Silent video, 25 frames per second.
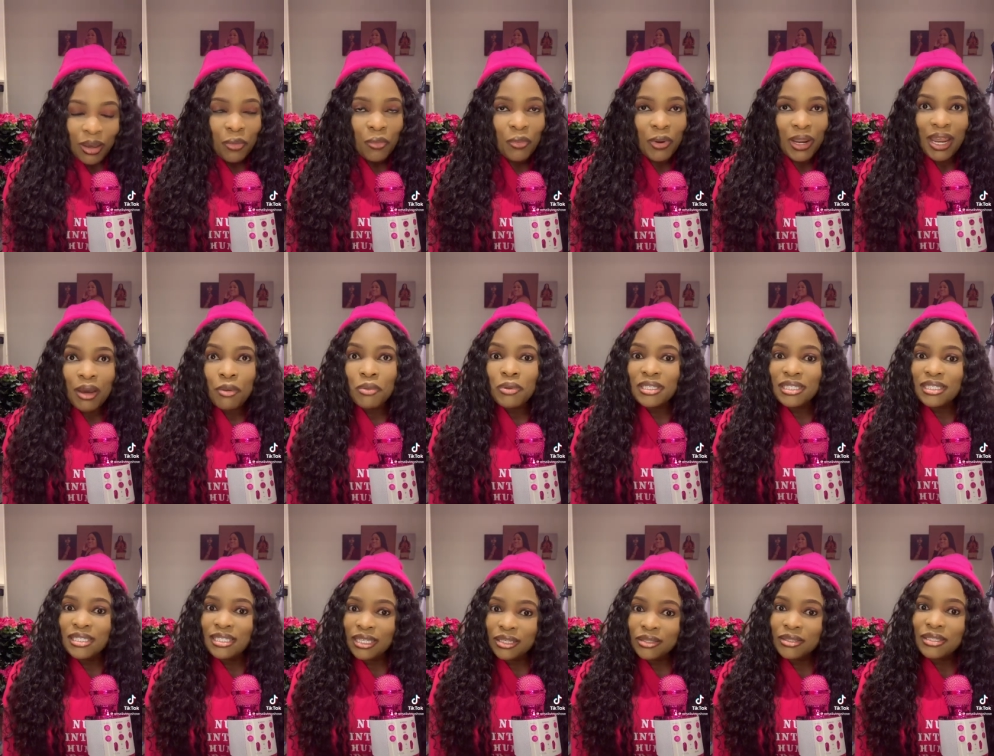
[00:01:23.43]
when I
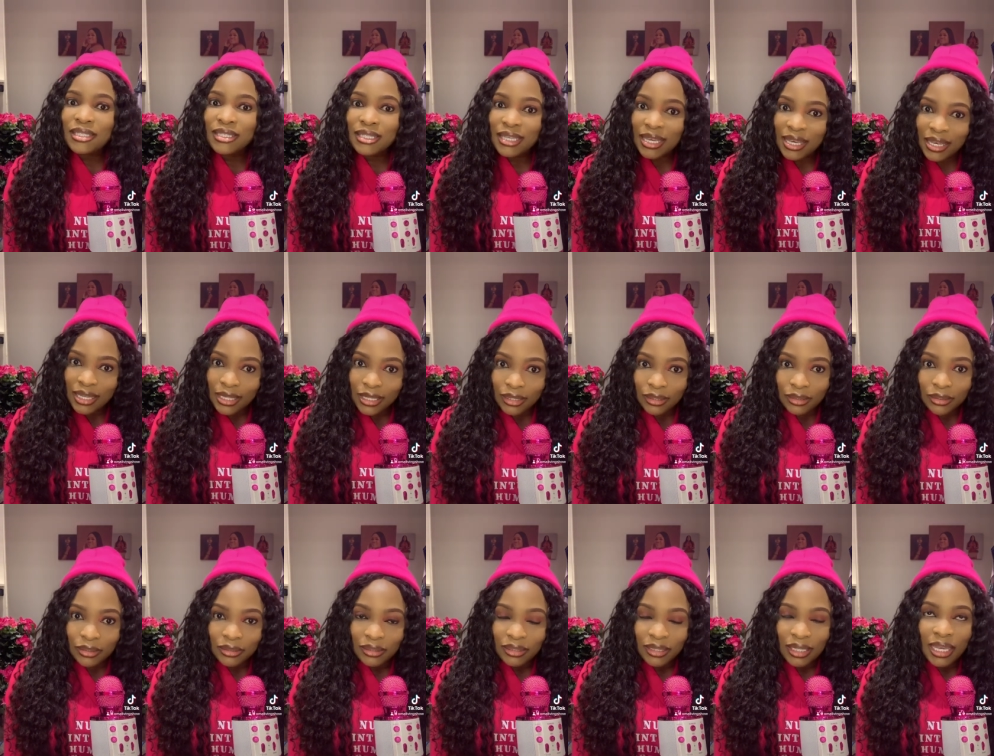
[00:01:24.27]
was still
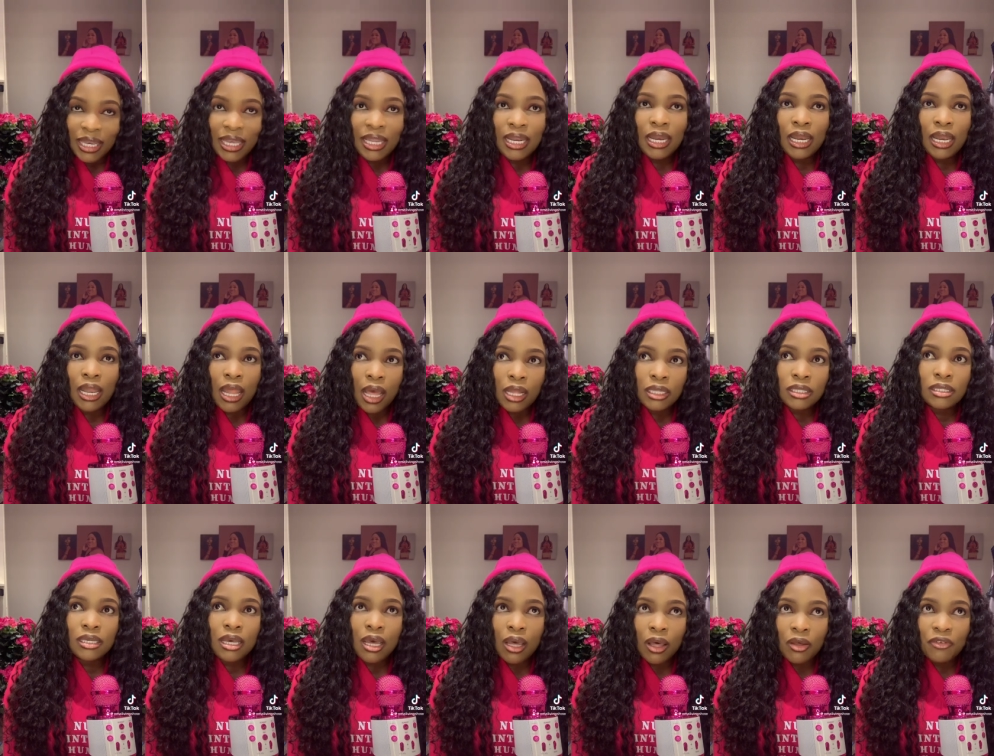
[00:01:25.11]
single, a
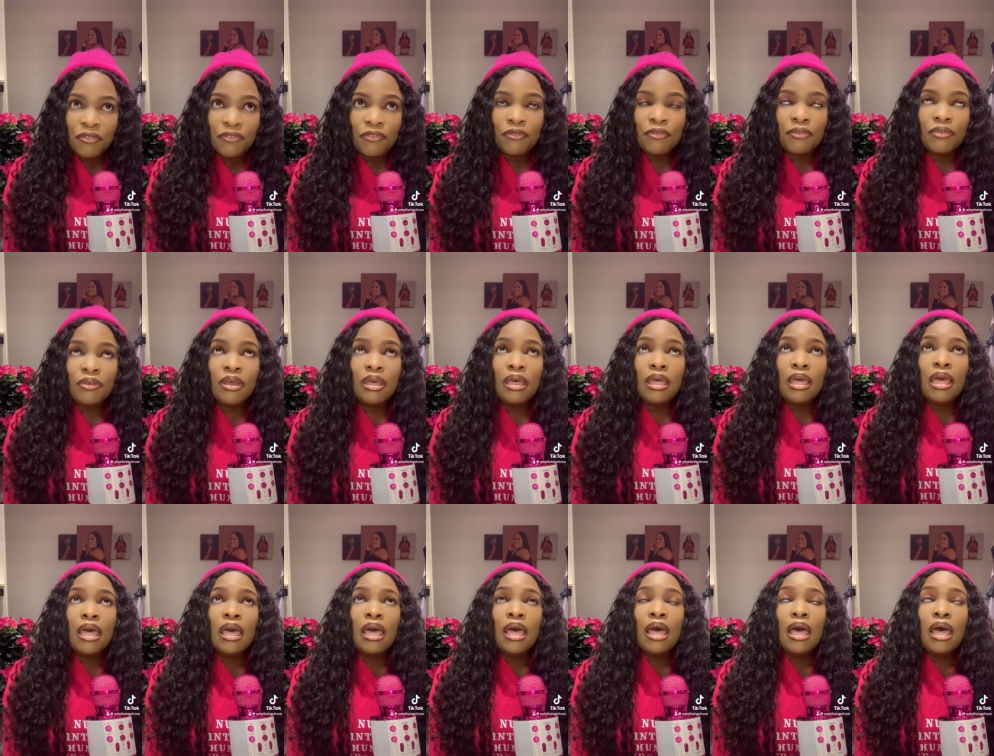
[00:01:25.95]
lot of
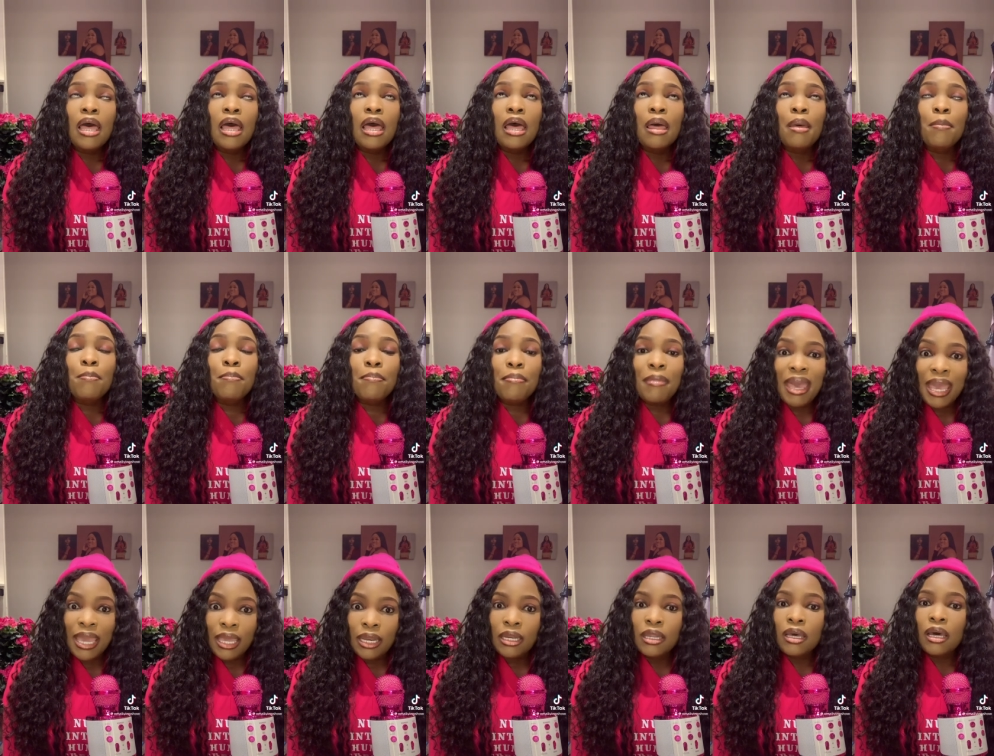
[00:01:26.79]

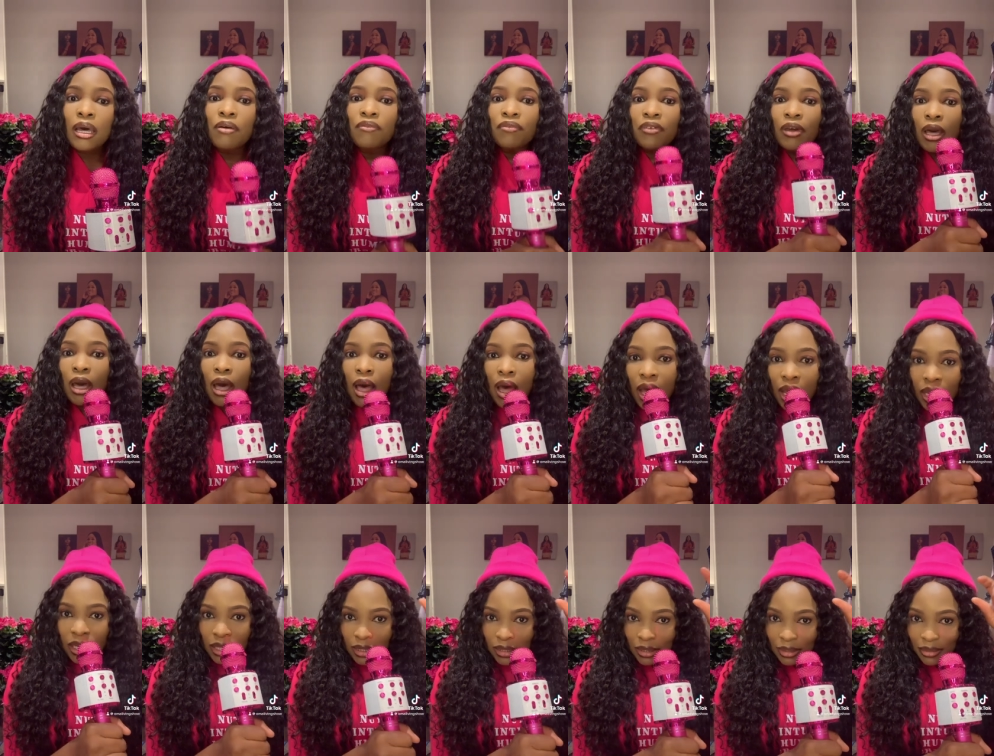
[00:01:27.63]
men of
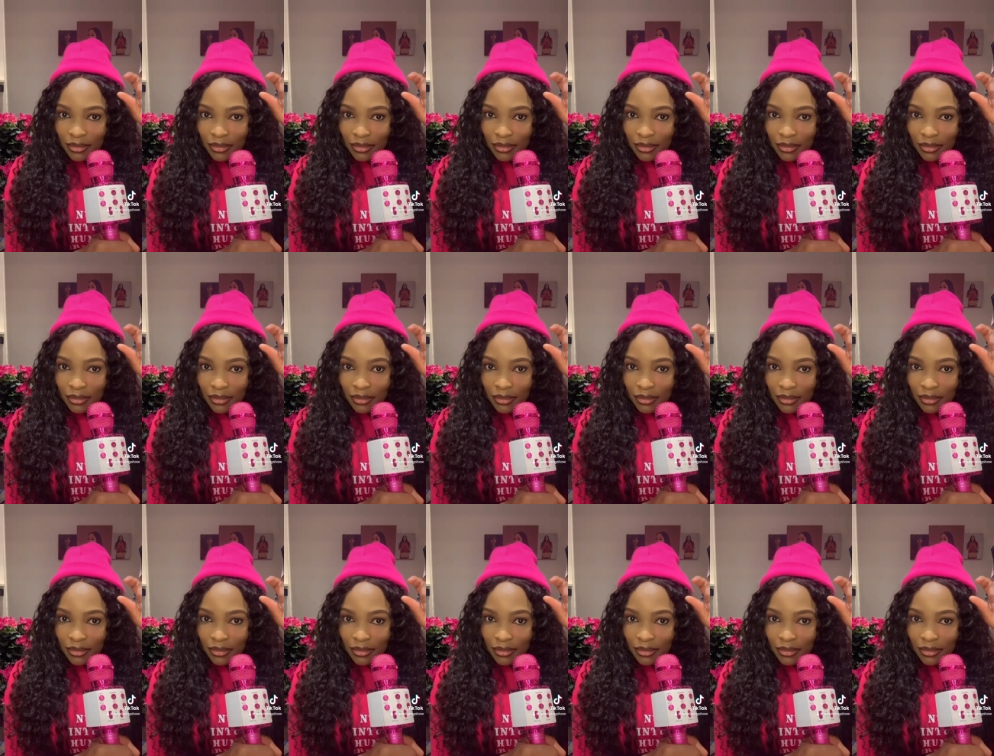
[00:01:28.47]
God